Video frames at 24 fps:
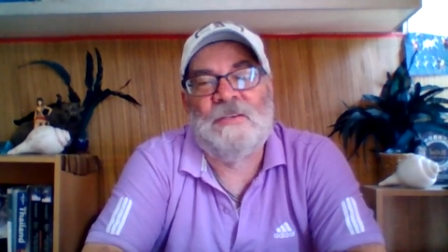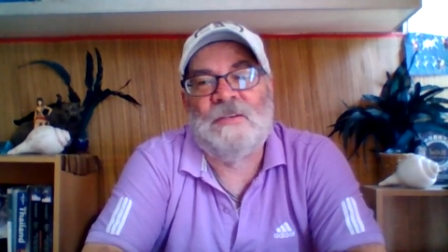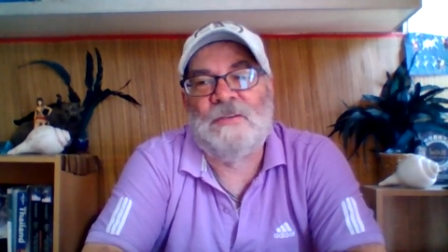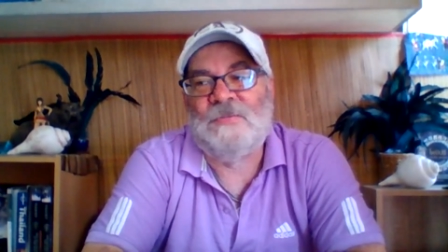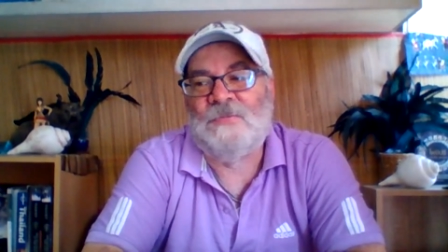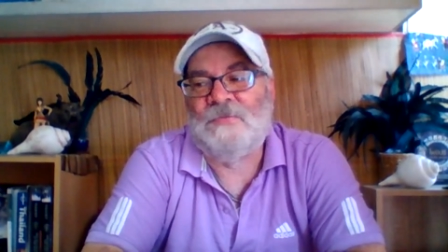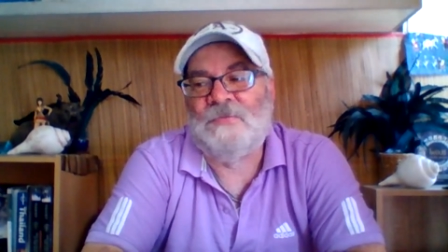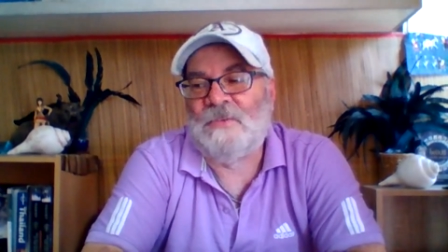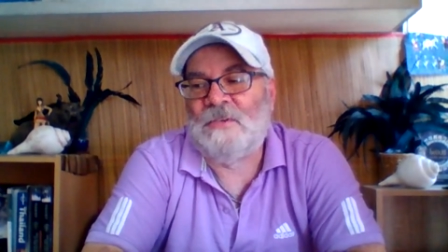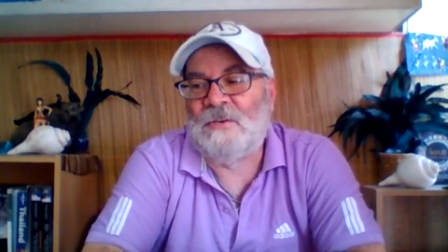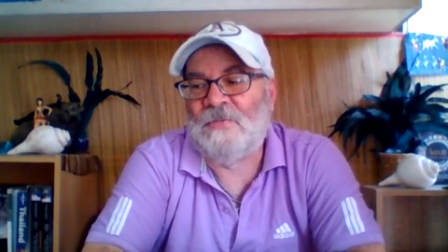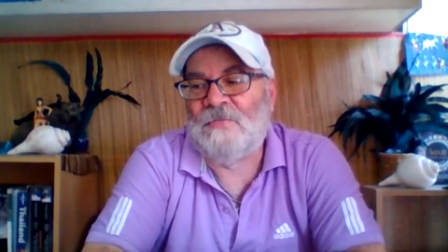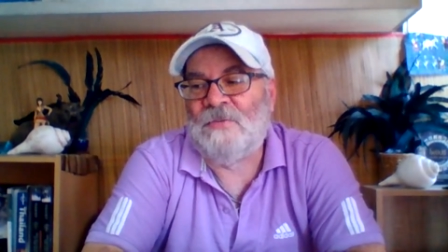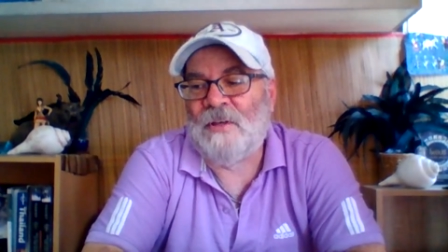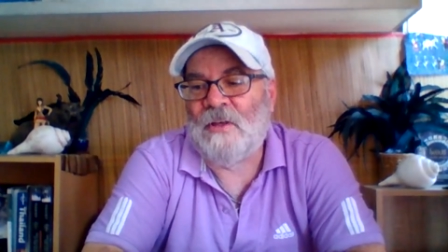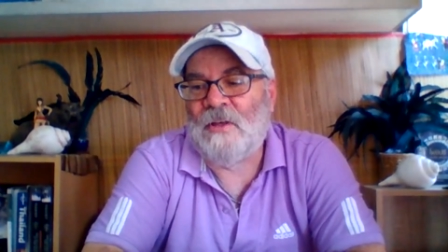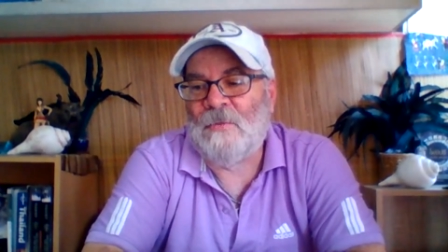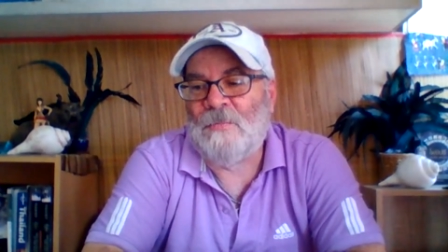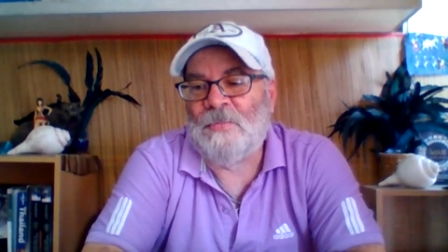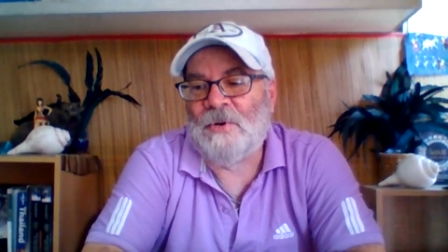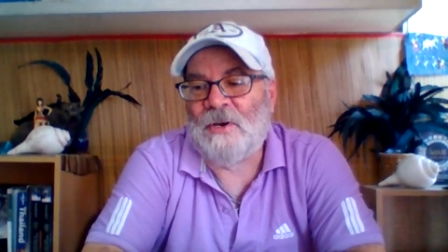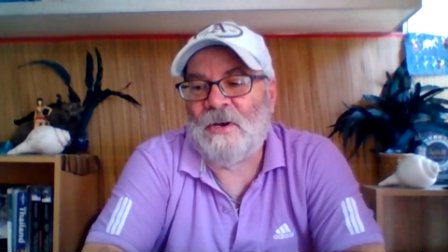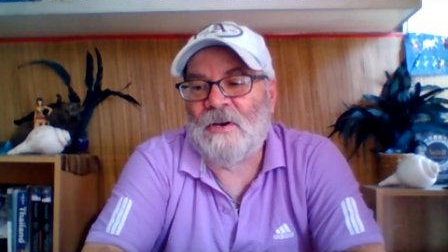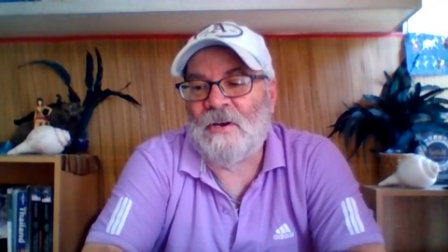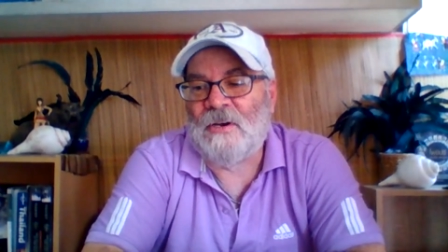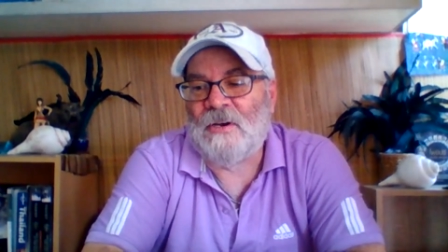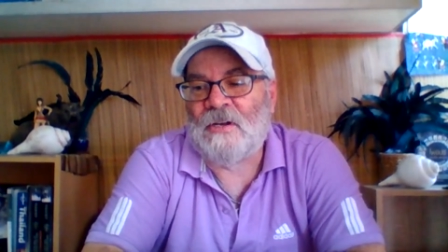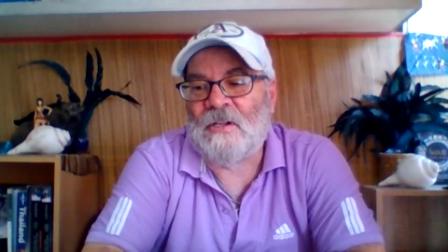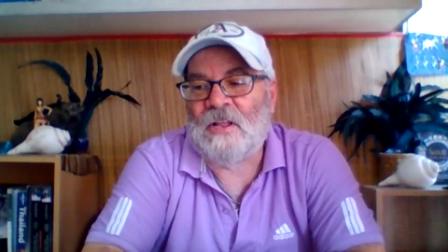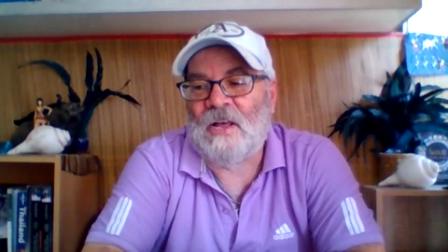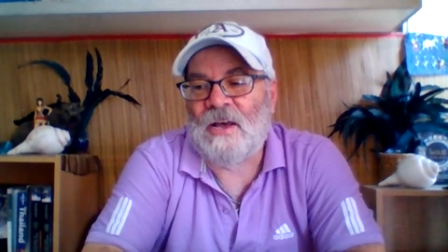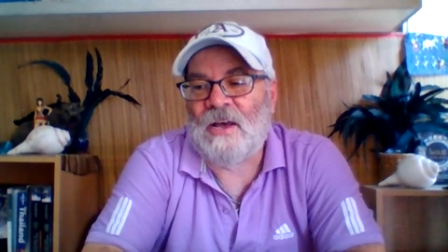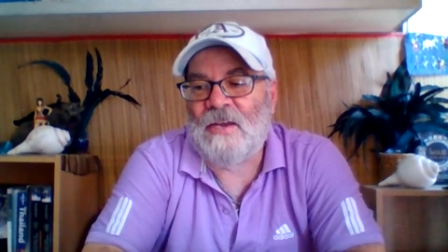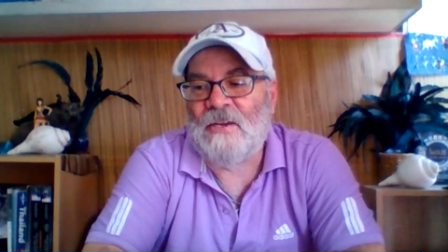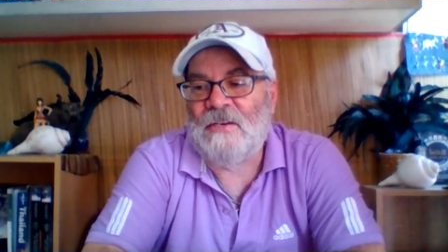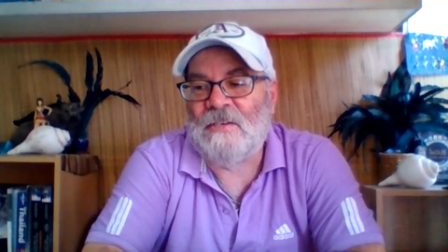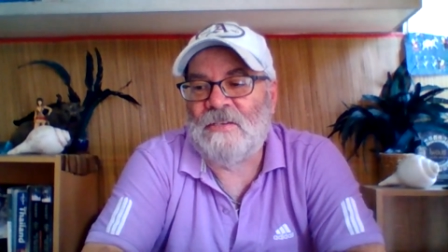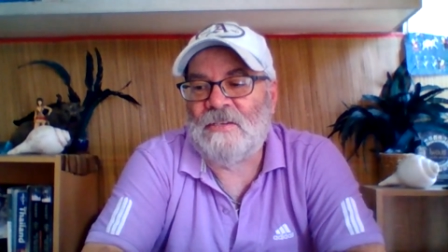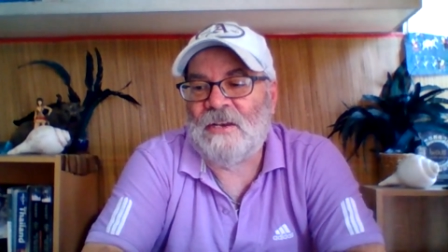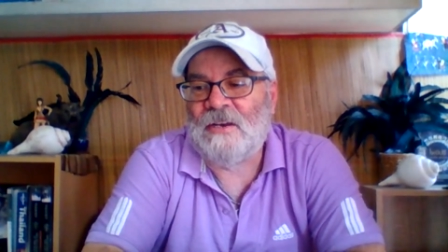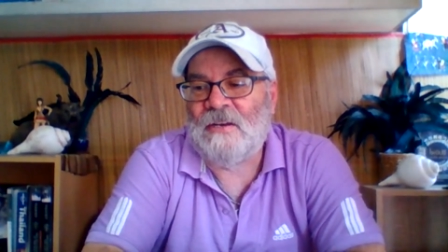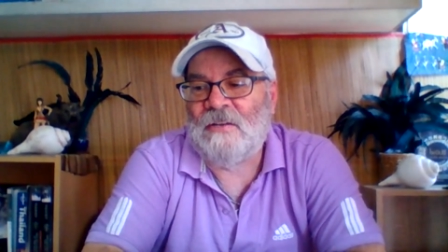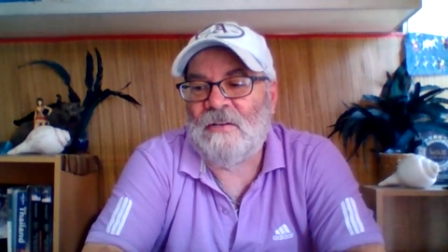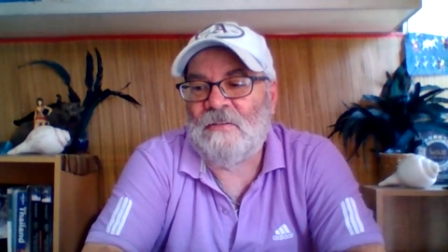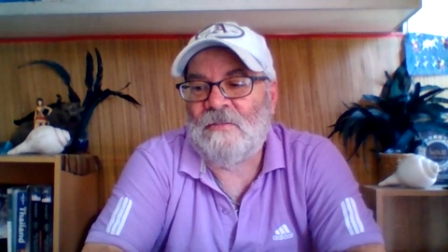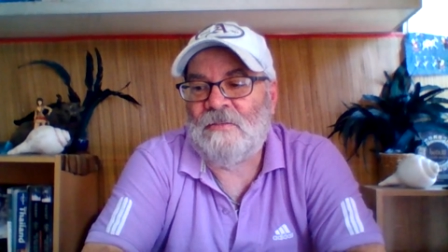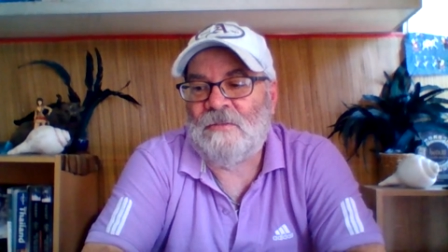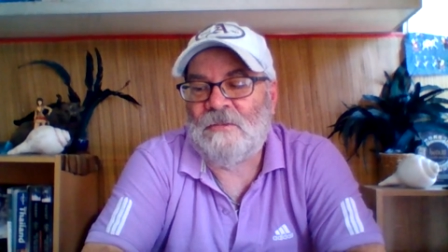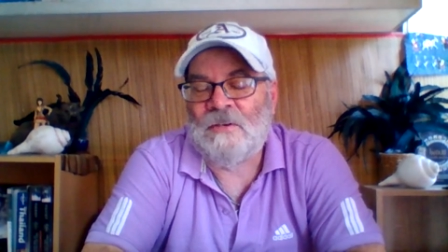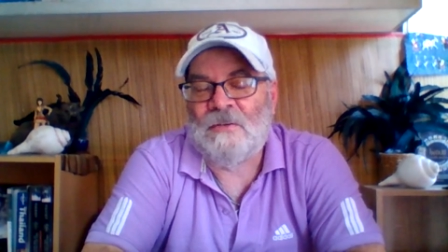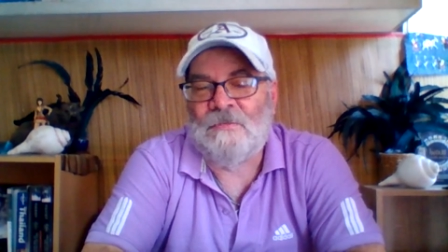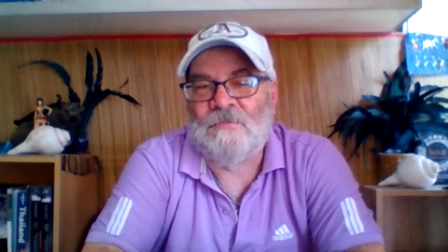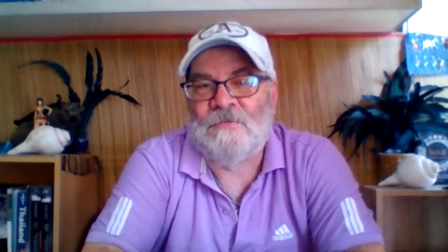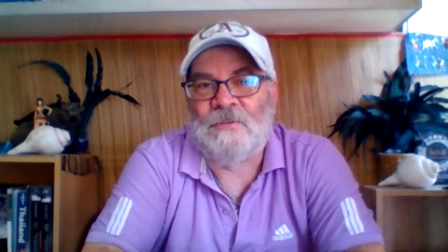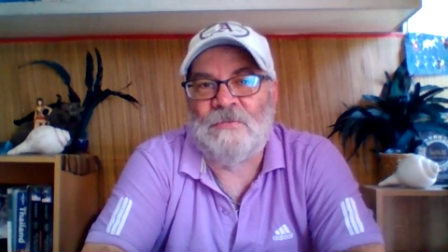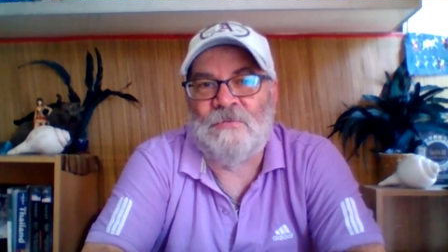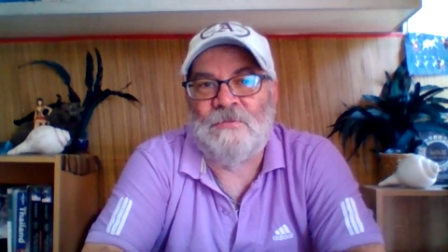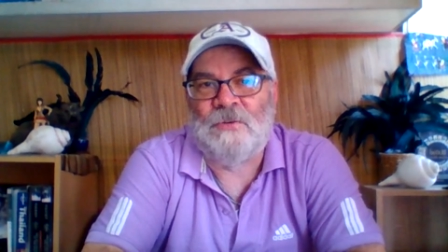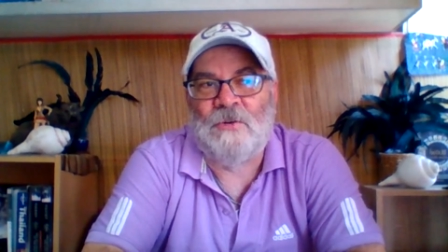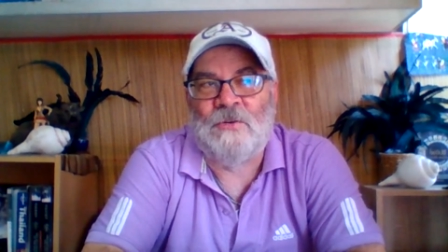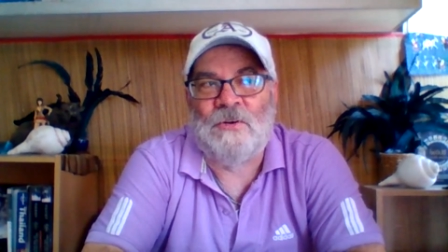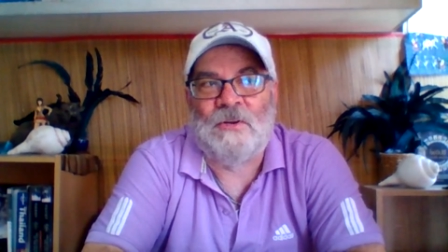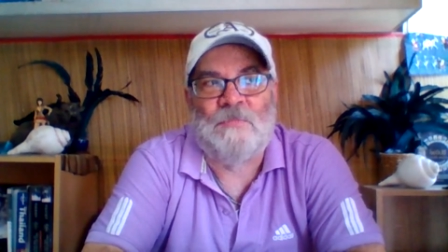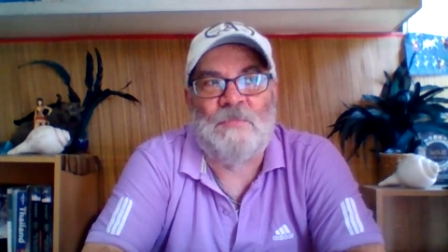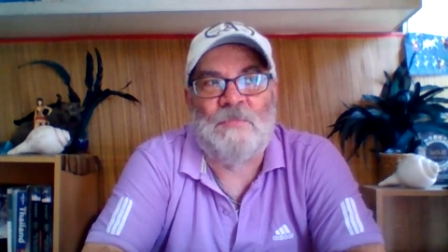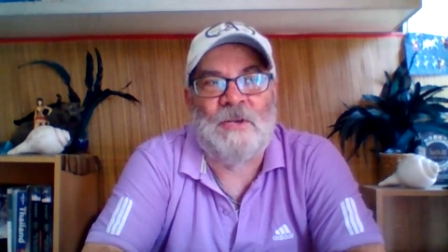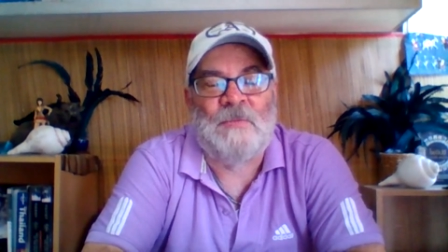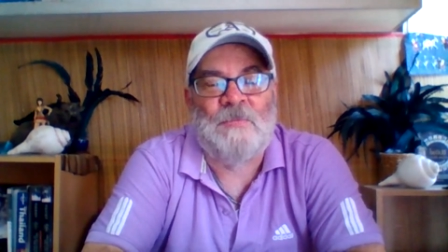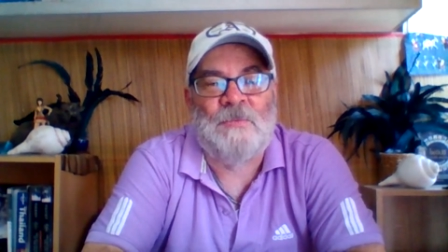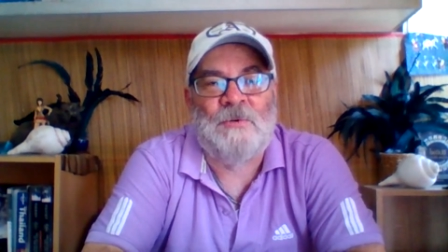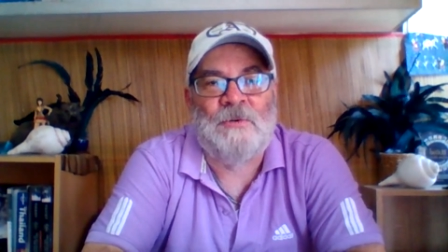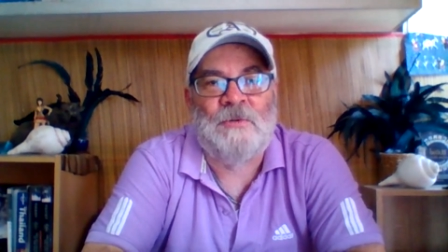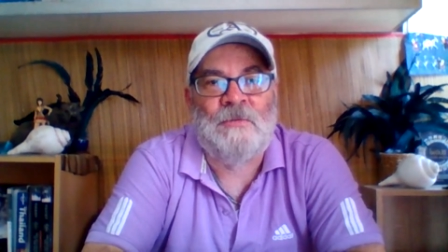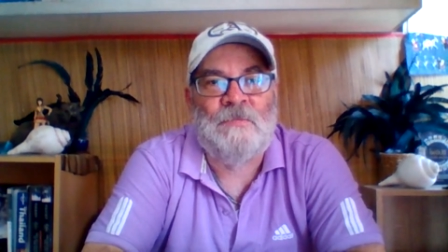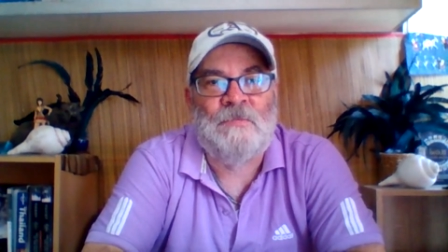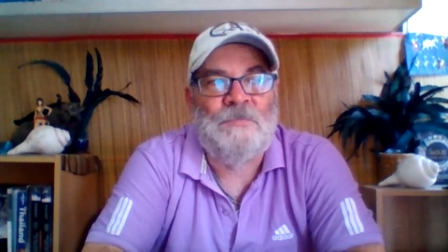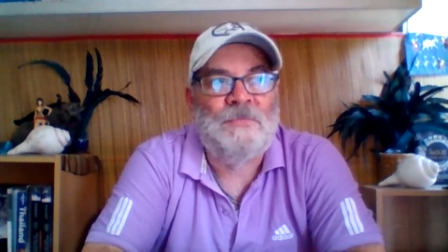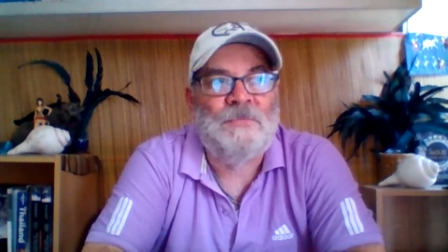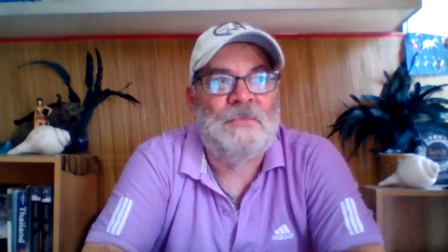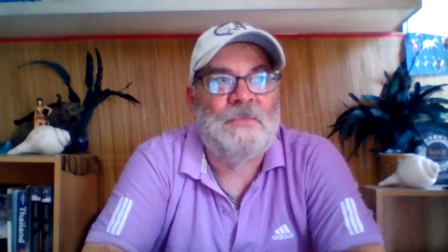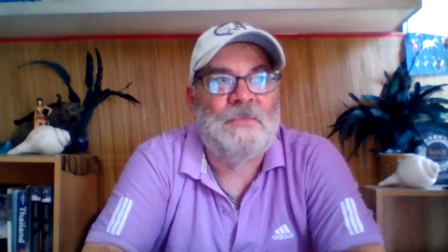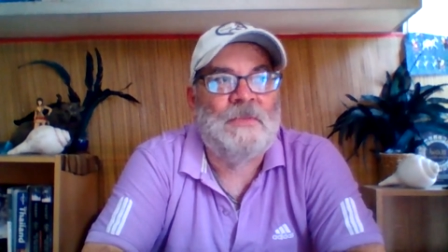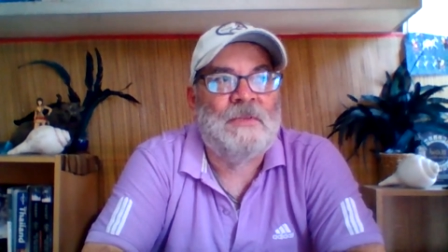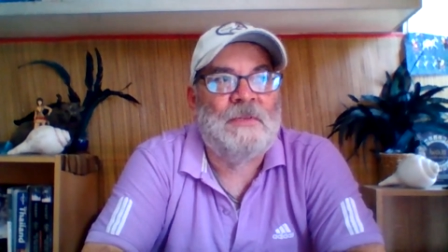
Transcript: to develop a clientele of devoted people.